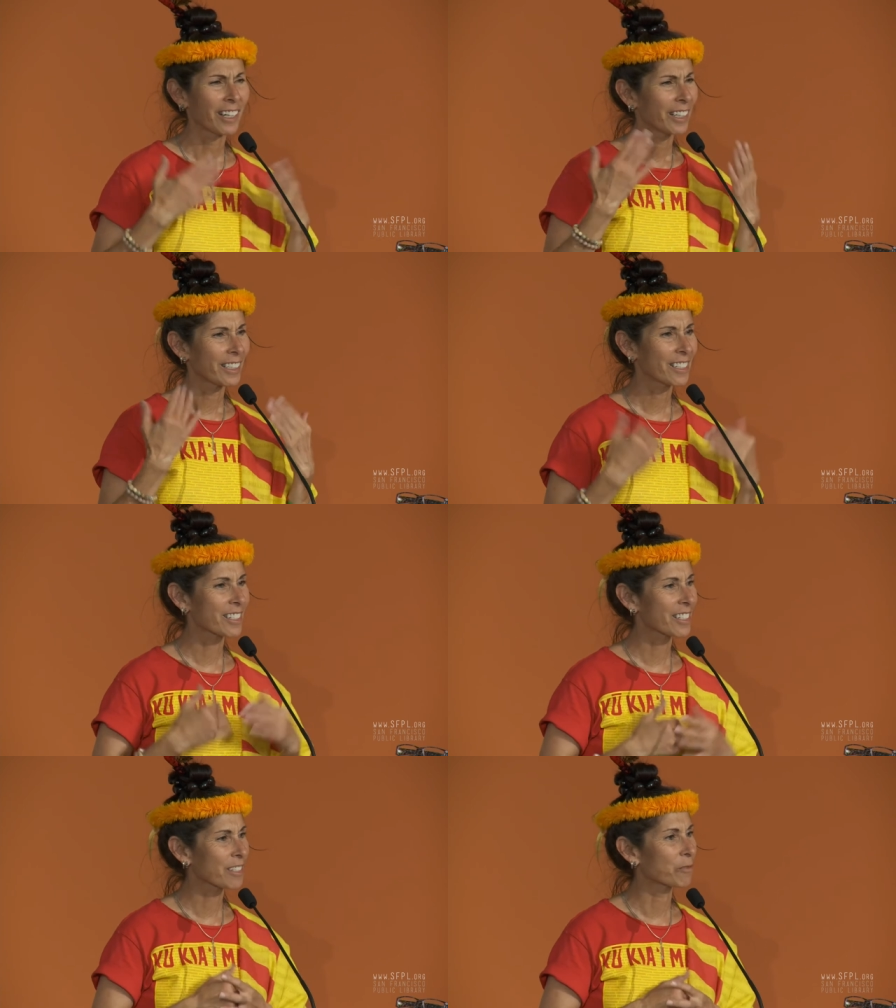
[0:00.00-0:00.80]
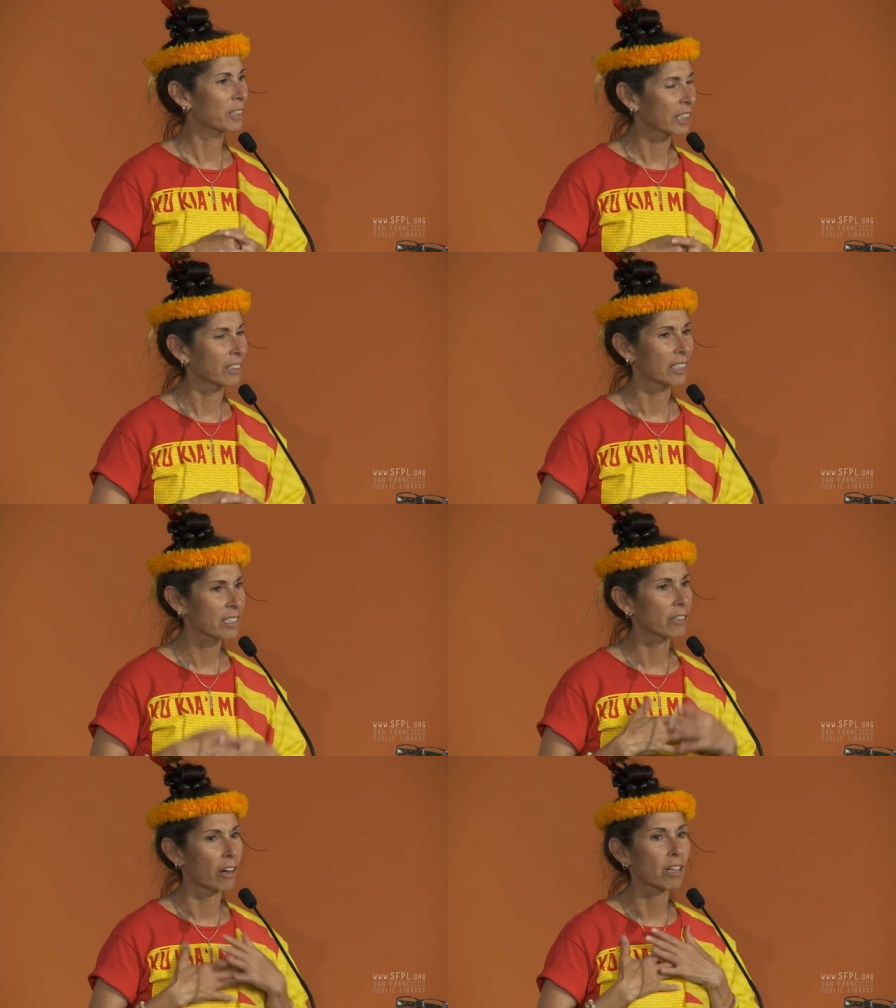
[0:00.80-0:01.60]
He's just really, he's
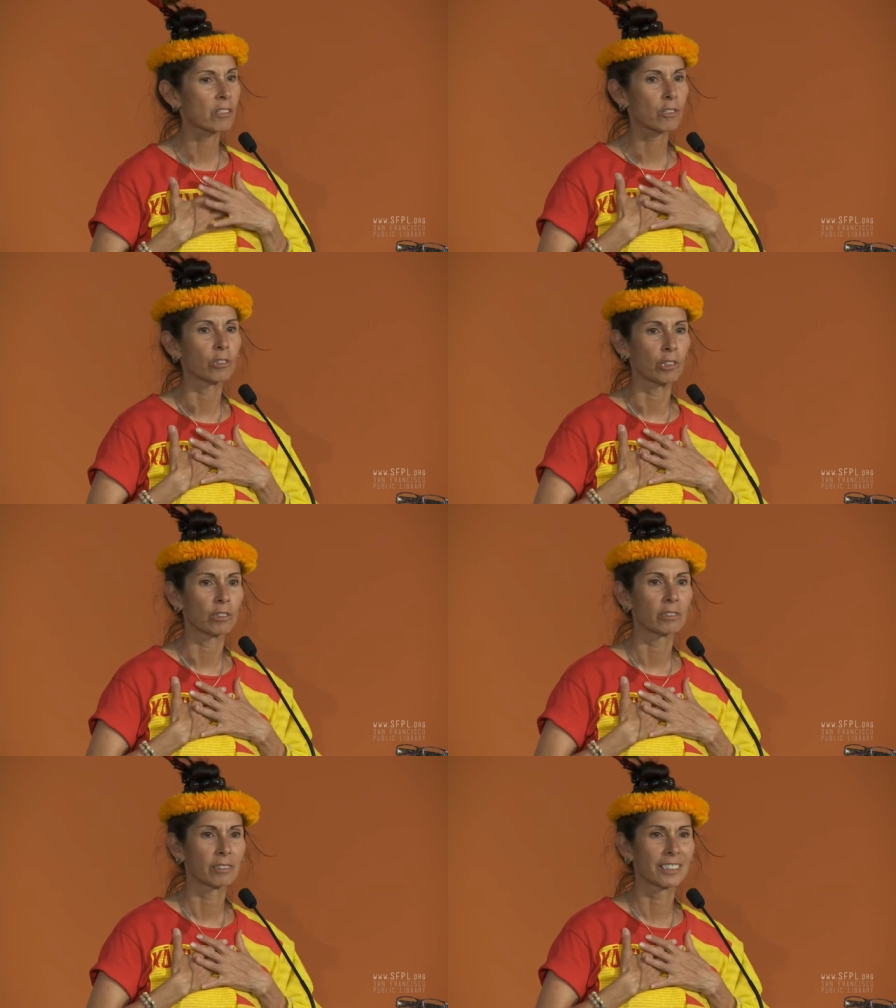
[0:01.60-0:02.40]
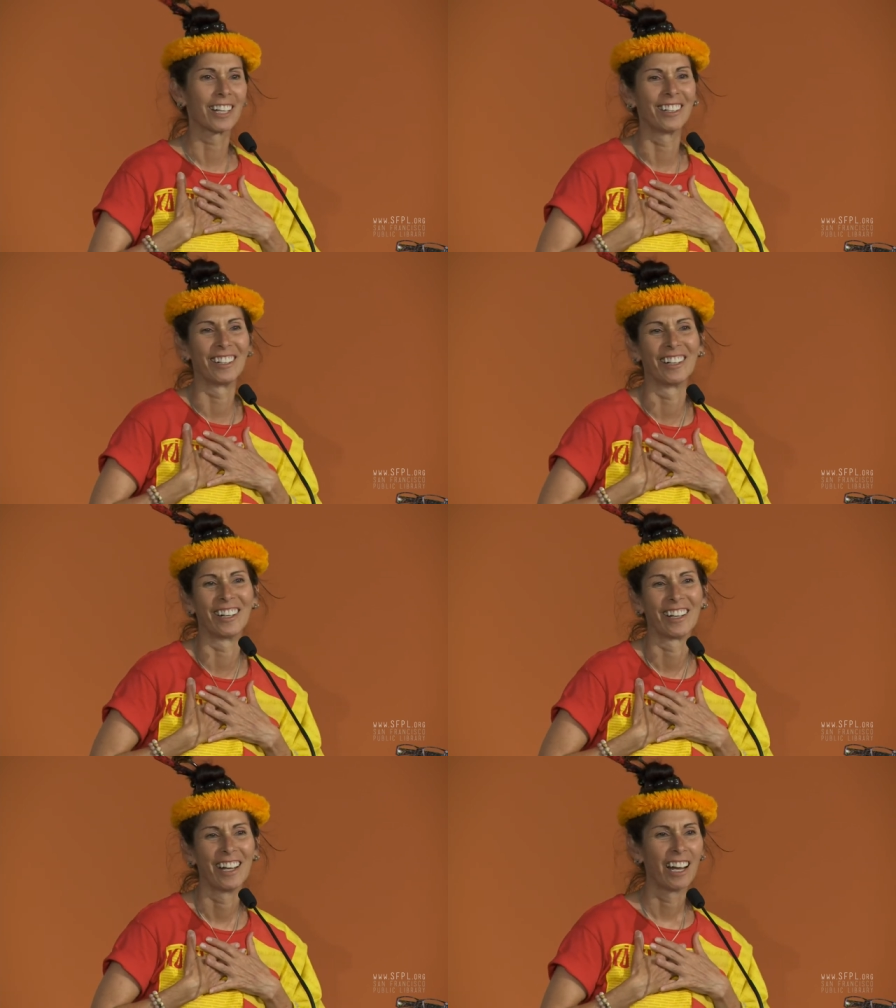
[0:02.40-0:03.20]
a lost soul. So
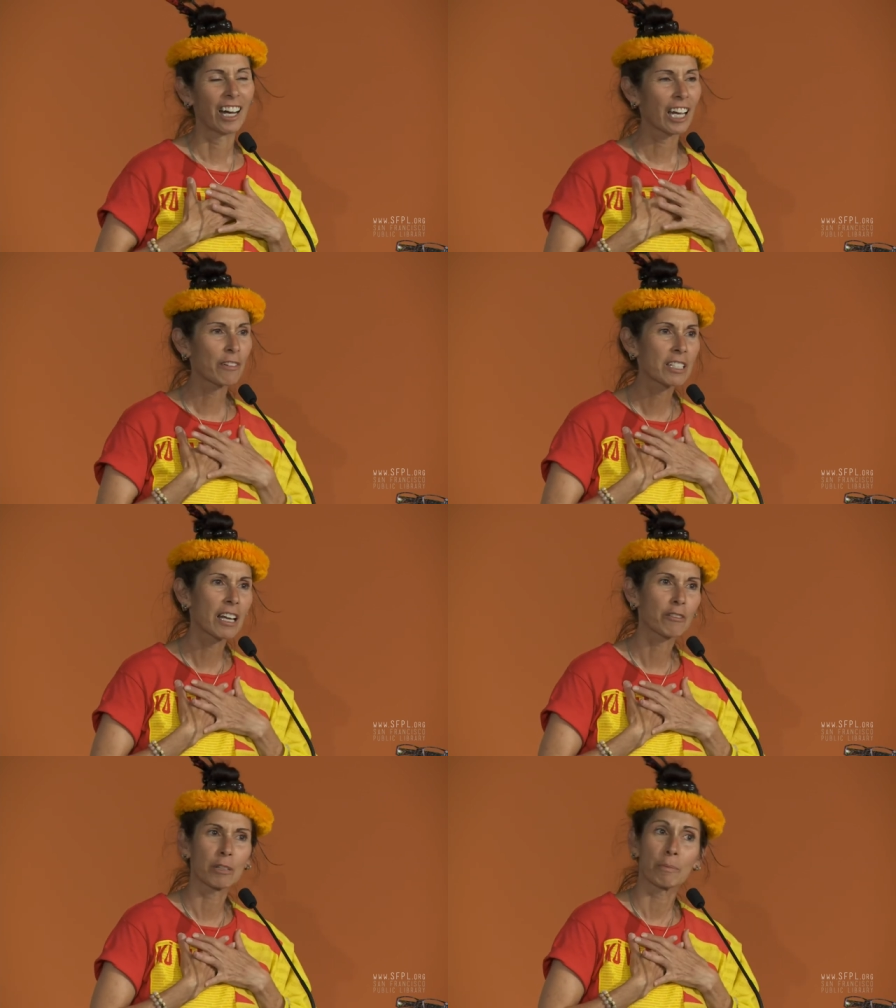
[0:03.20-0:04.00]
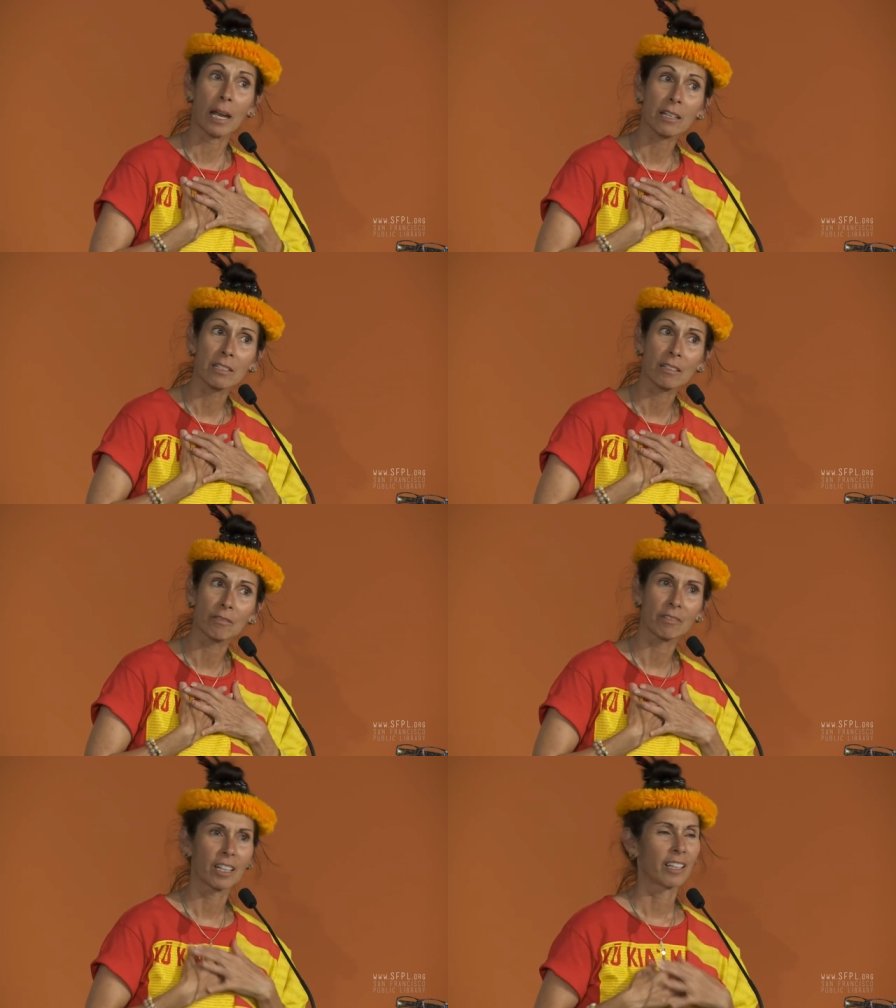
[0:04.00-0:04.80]
I have to have
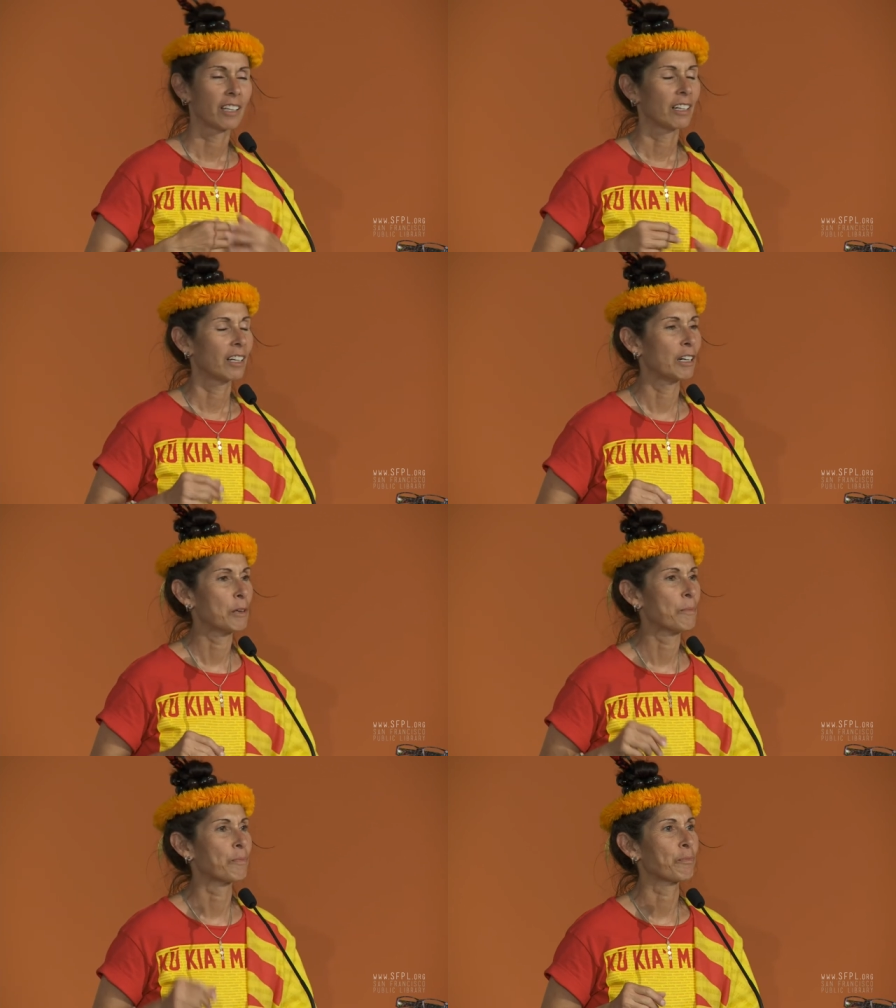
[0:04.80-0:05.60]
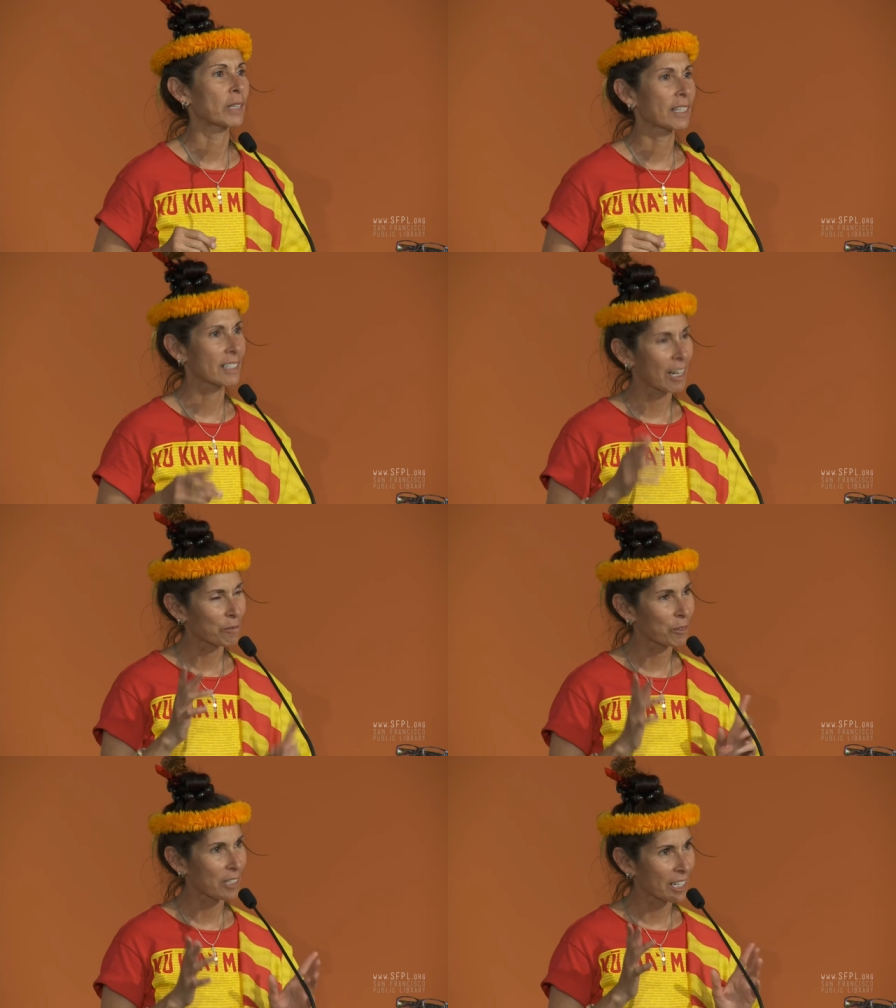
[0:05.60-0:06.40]
compassion because that's
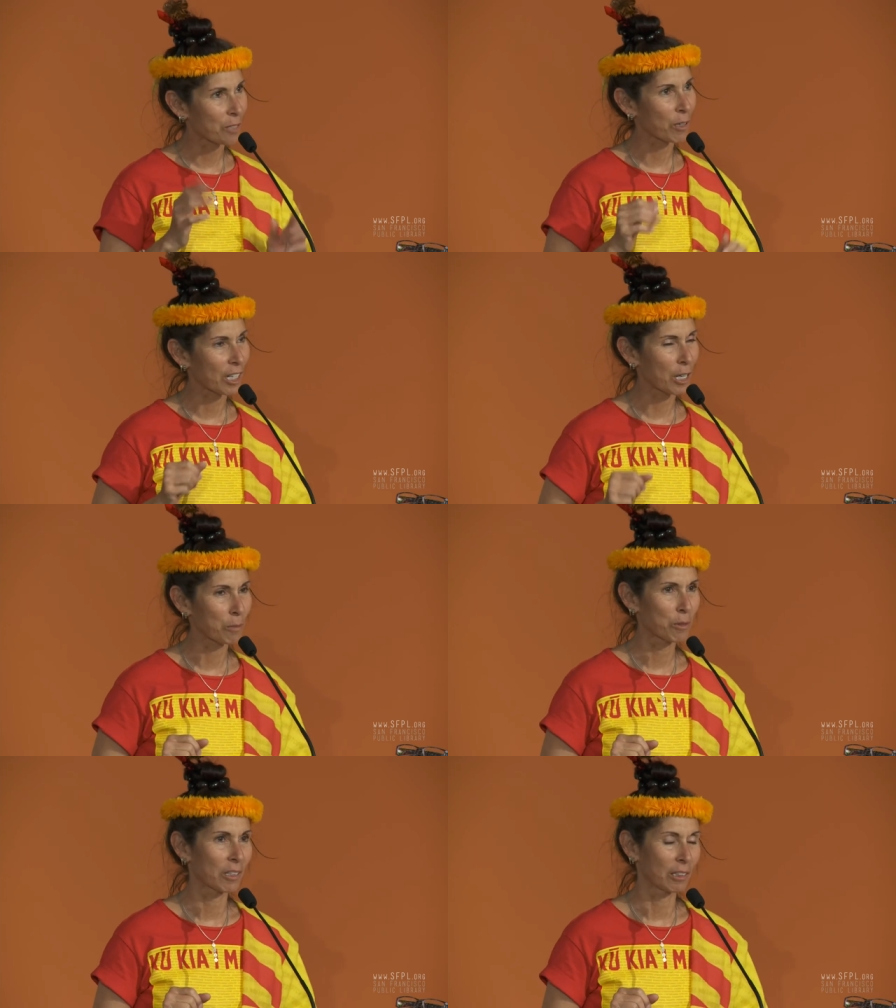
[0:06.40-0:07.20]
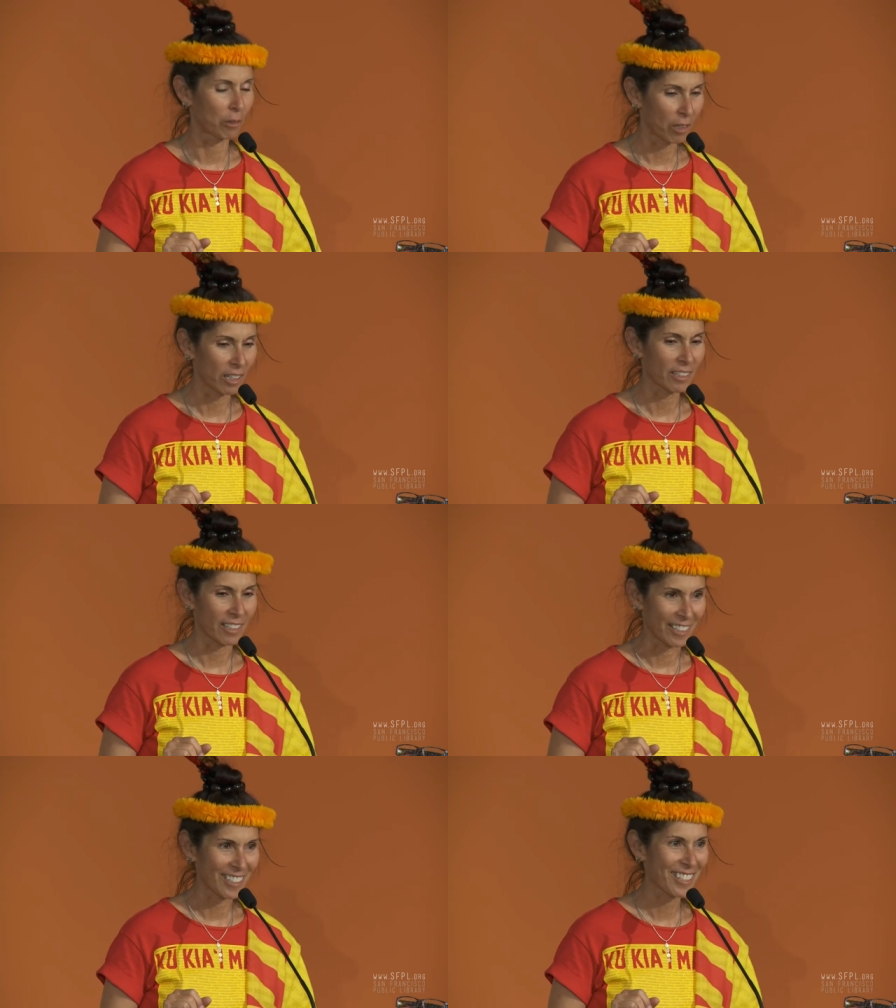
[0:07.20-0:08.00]
what kapu aloha
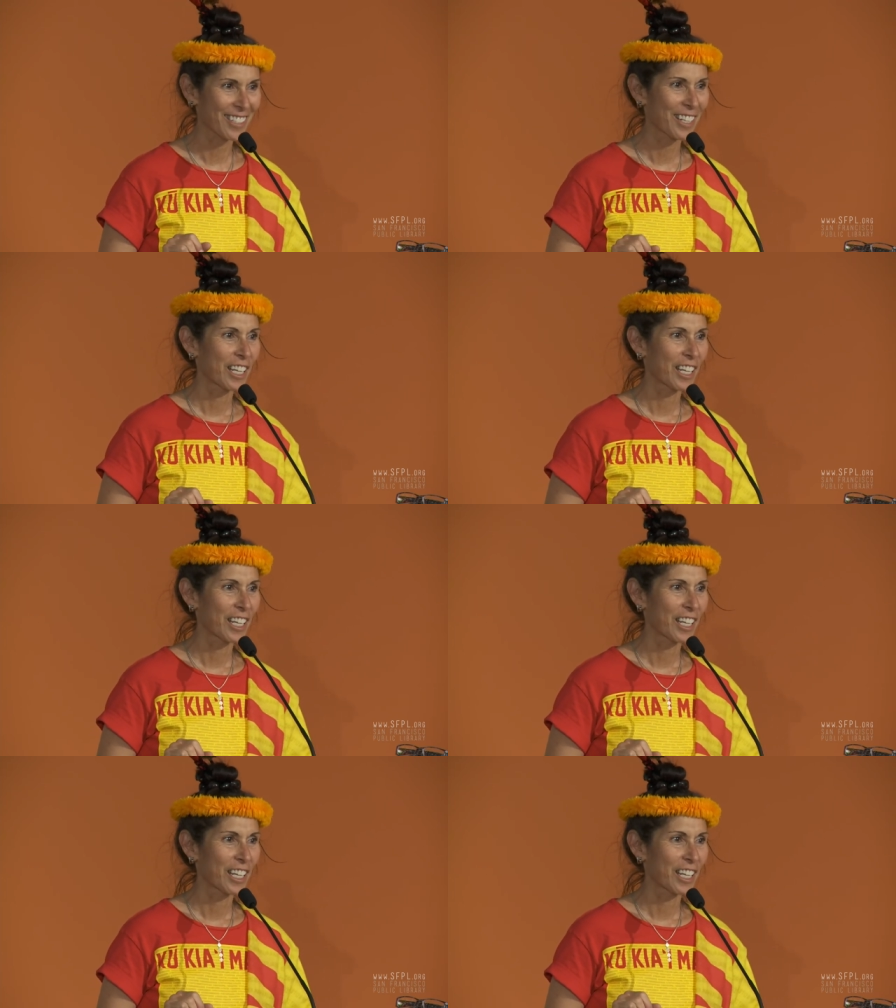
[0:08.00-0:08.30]
is.